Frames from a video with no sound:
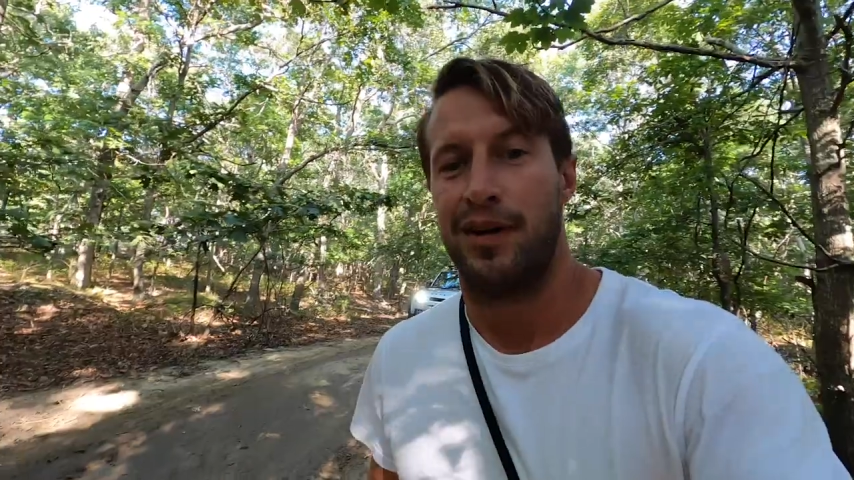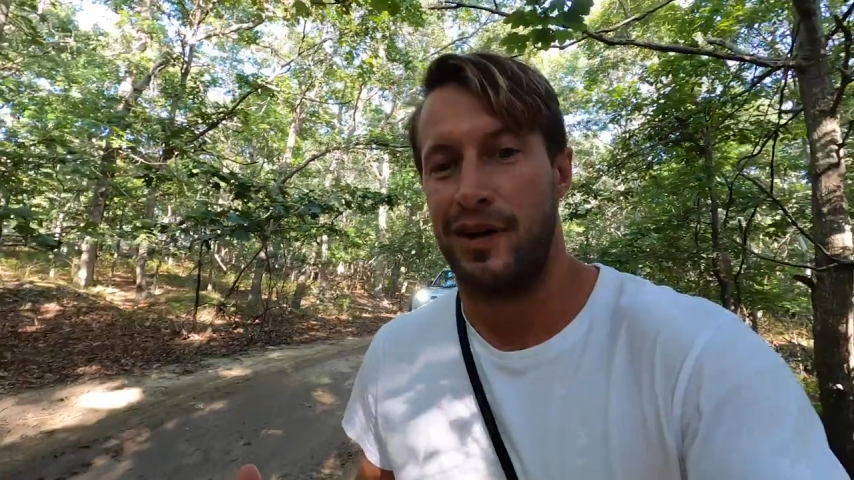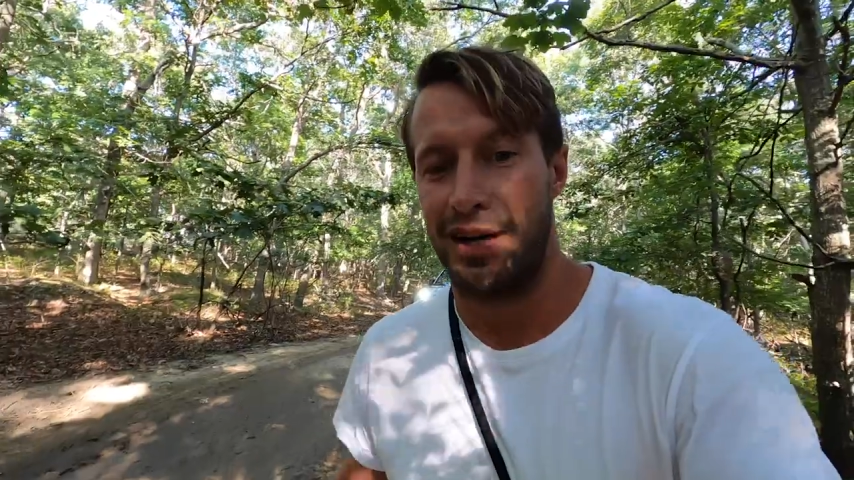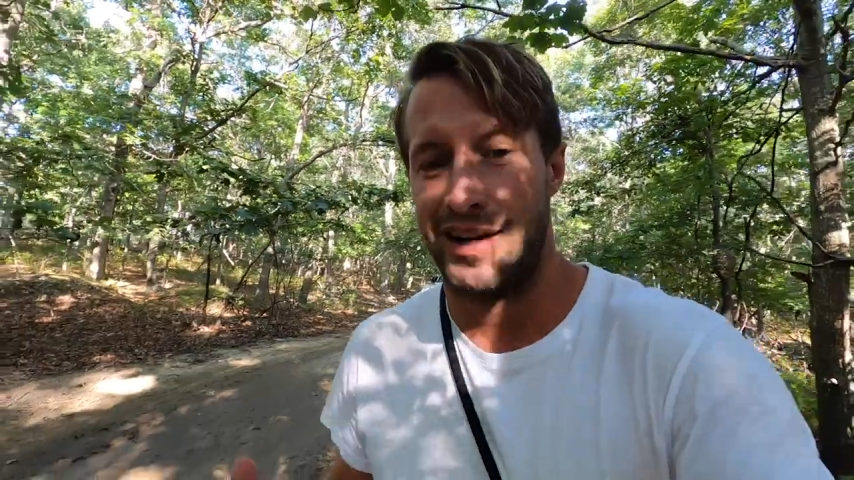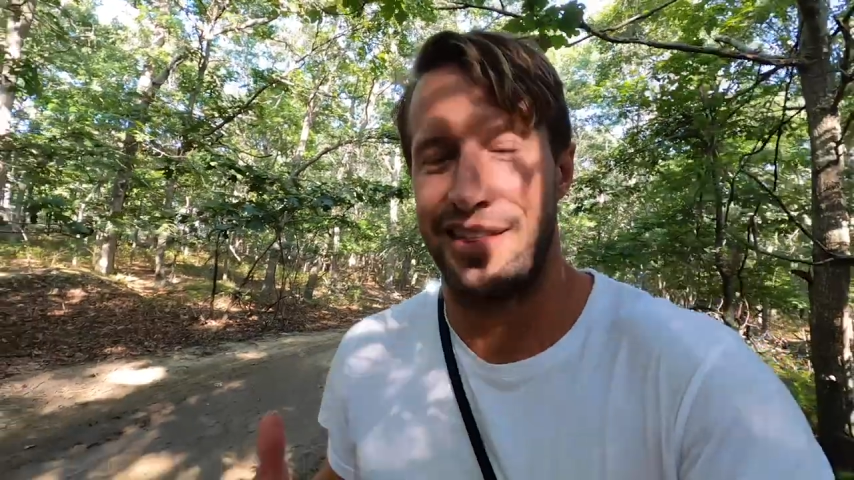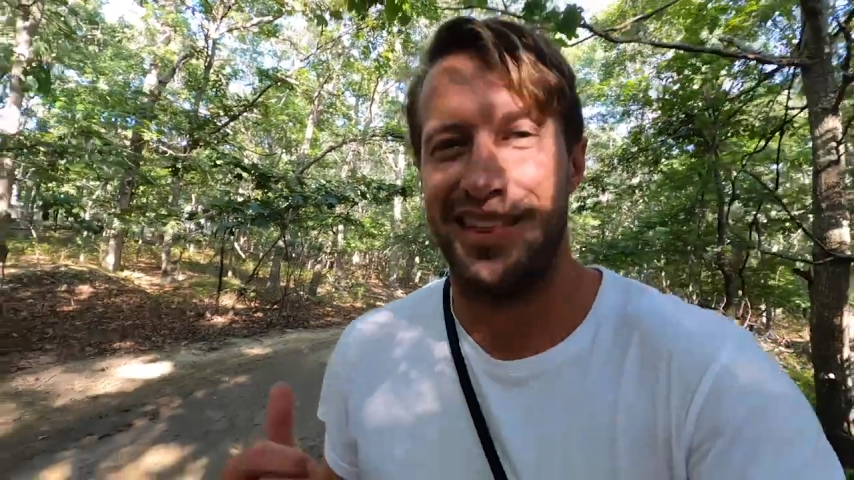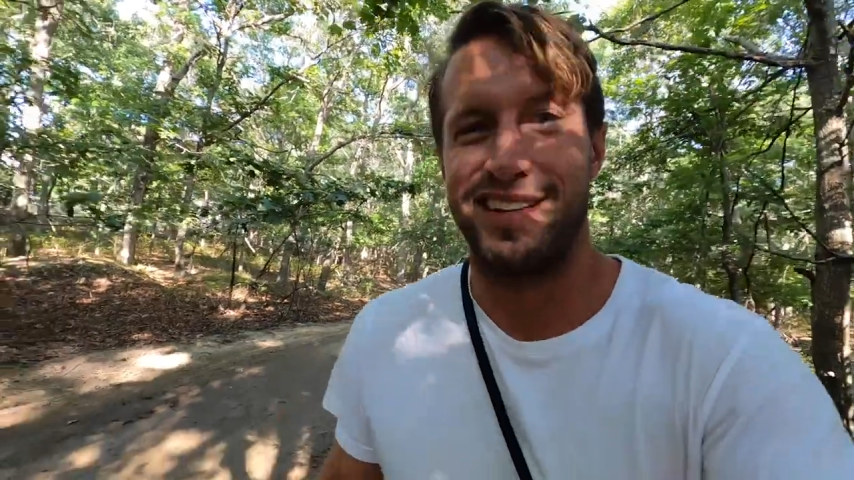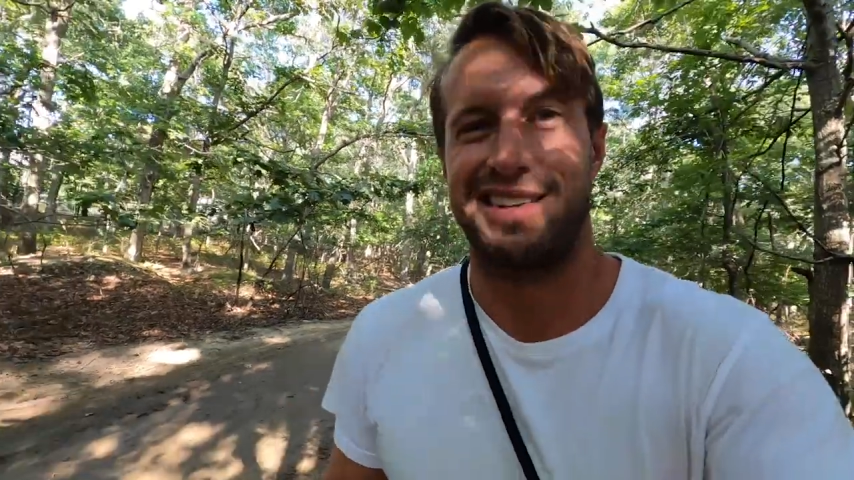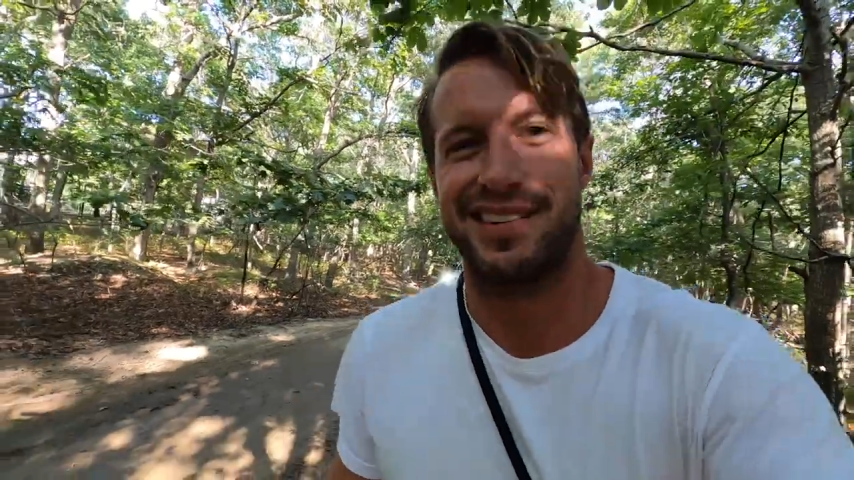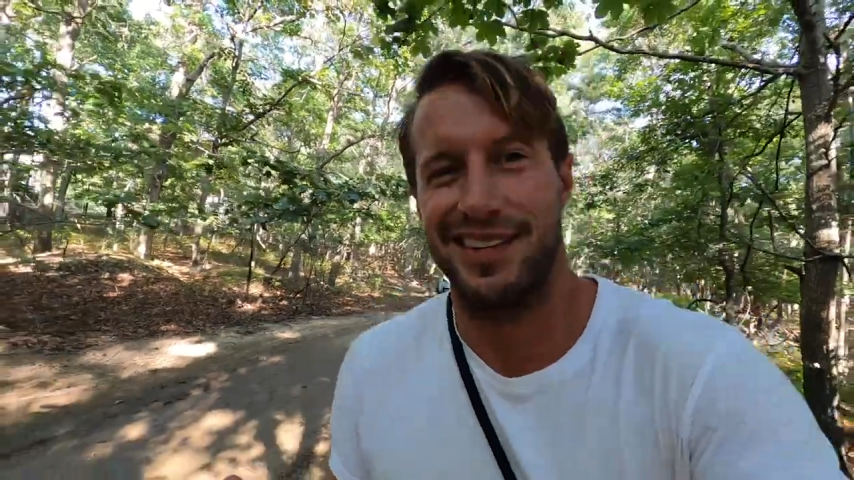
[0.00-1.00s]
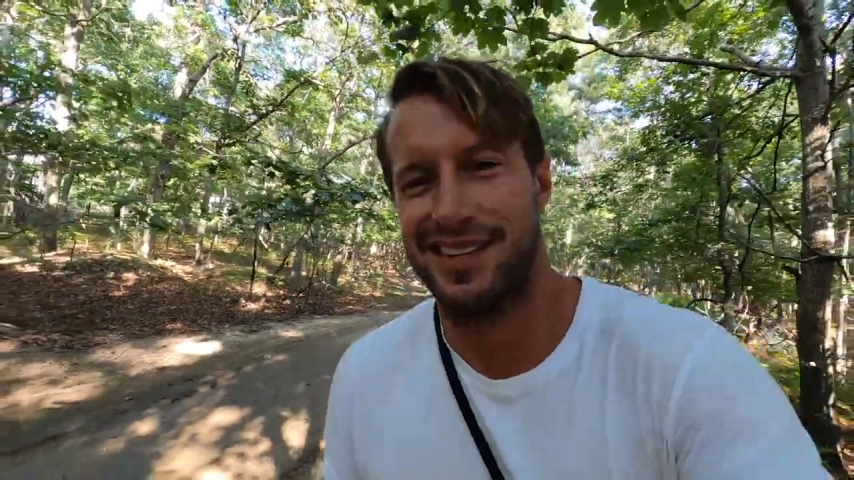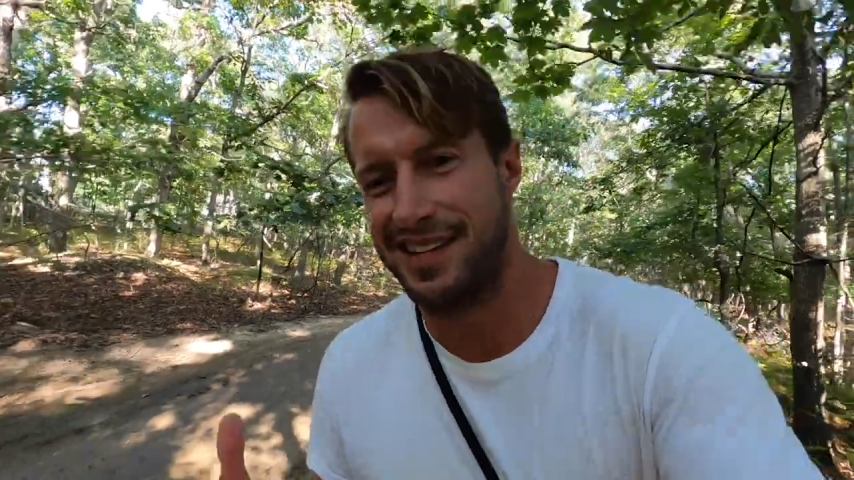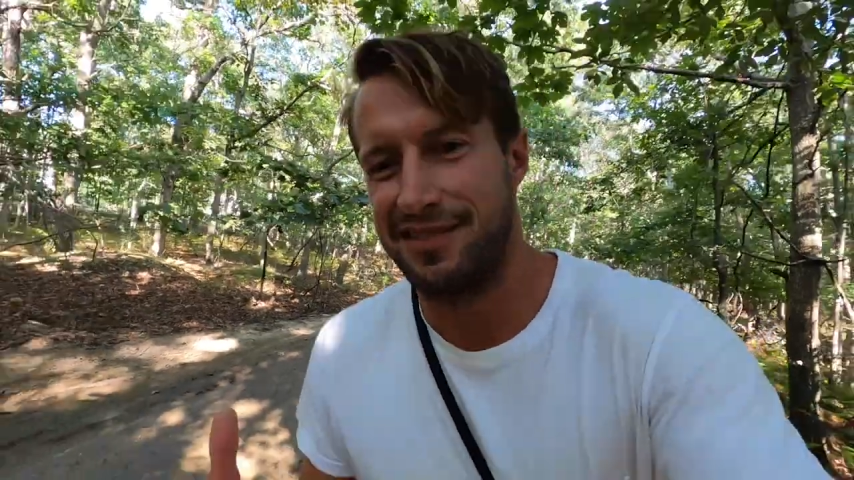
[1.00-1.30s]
All right, now this is the